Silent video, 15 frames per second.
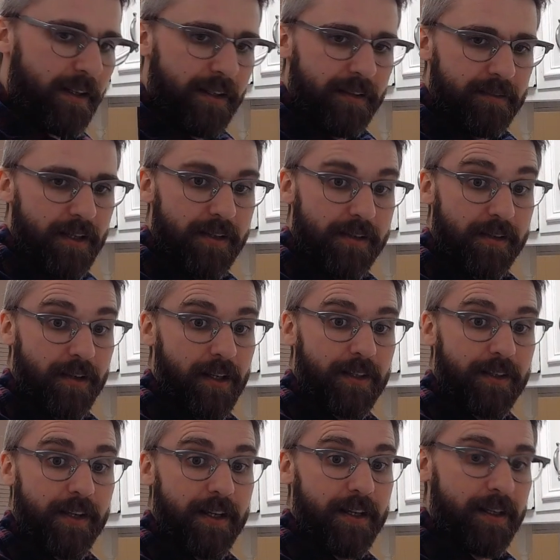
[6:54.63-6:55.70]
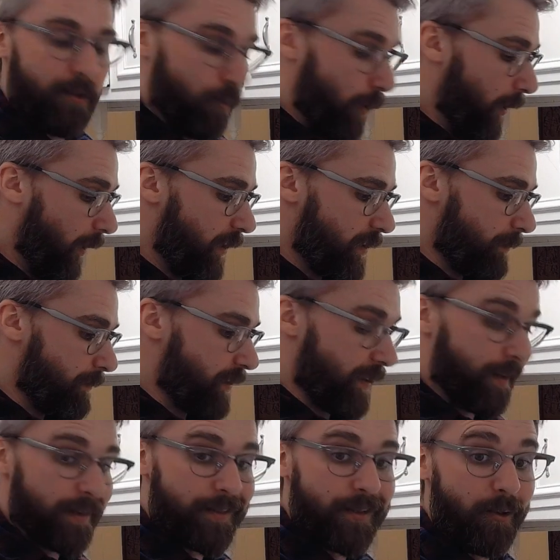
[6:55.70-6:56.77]
Yeast are the organisms that's going
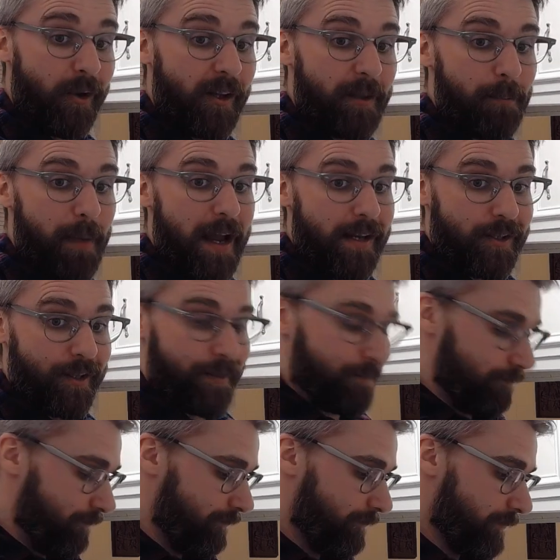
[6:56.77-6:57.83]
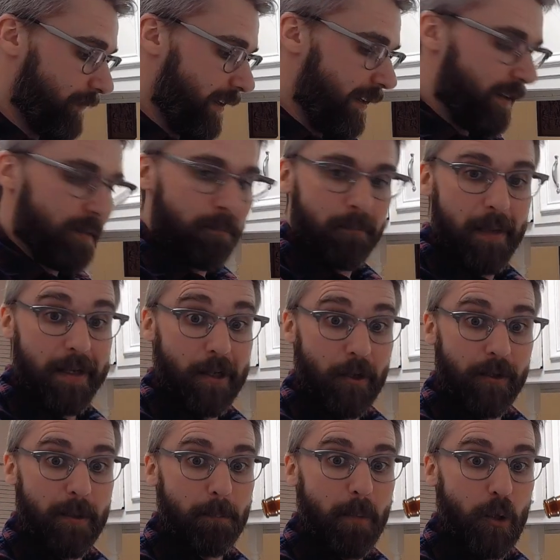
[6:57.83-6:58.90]
to do all the magic, make all the
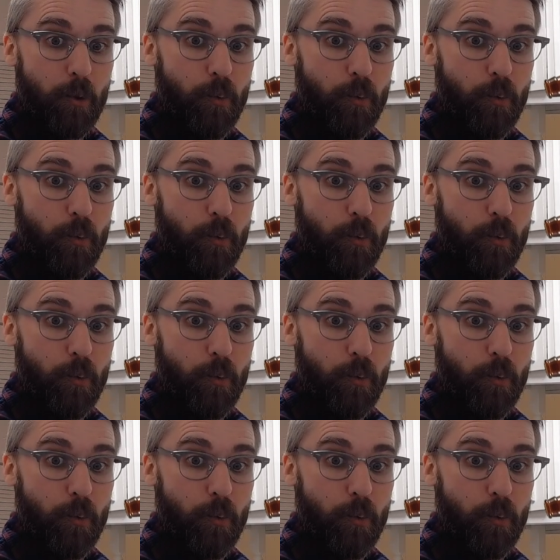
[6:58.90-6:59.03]
booze.